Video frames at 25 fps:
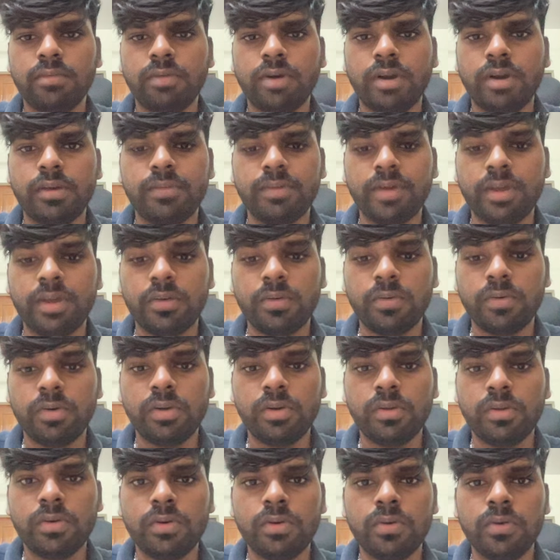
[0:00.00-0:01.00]
what we are going
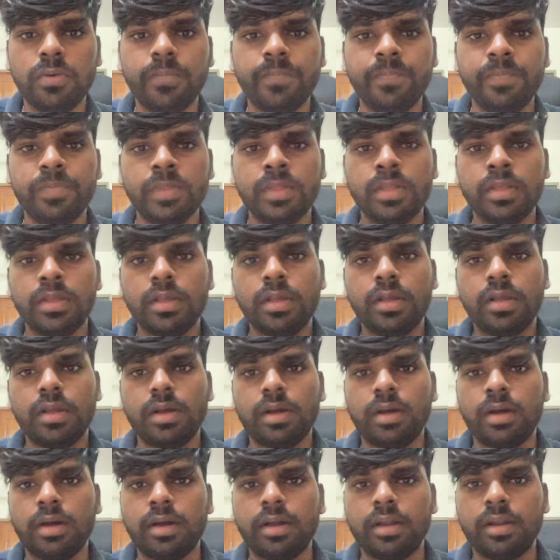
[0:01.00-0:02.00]
to do.
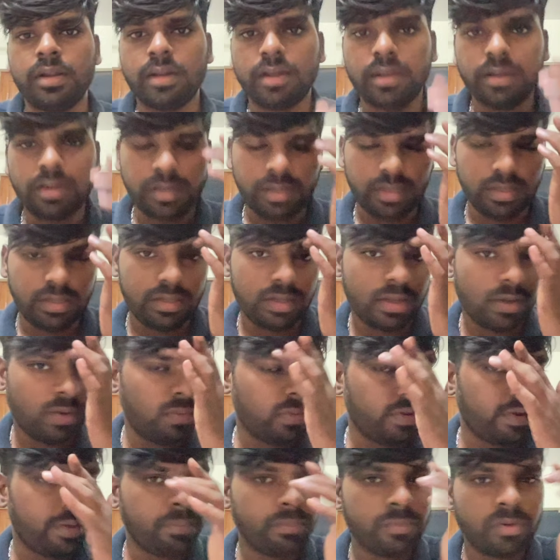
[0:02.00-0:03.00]
uh, Now
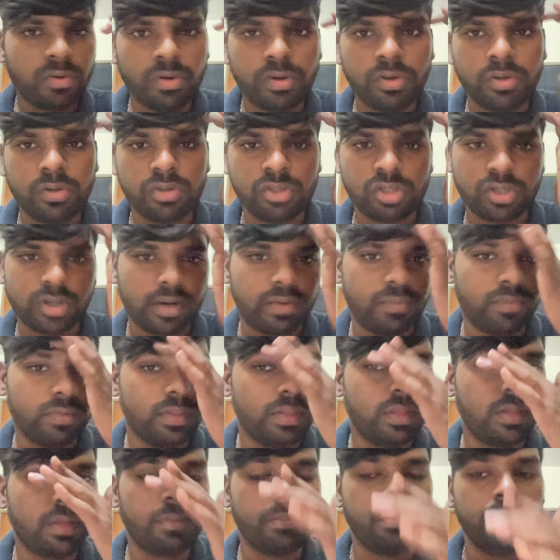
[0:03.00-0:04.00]
I'm going to start
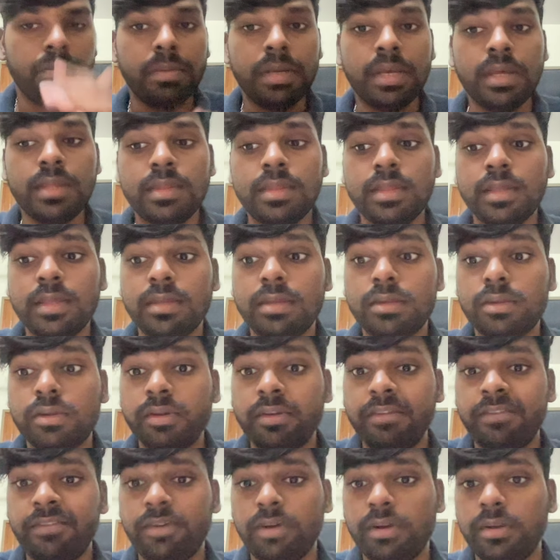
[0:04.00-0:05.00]
with the basic
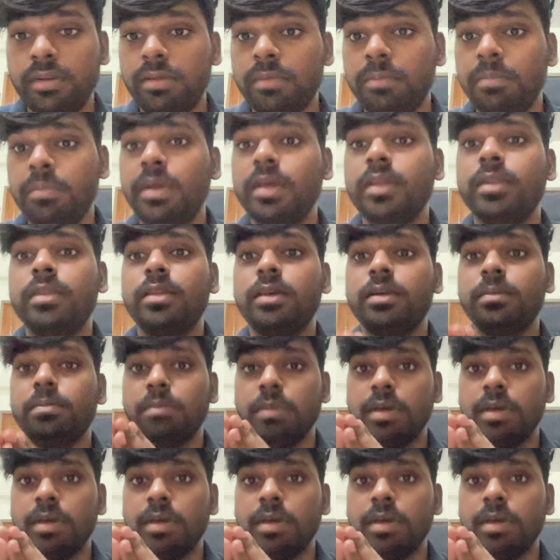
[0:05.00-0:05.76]
Swift. Basic.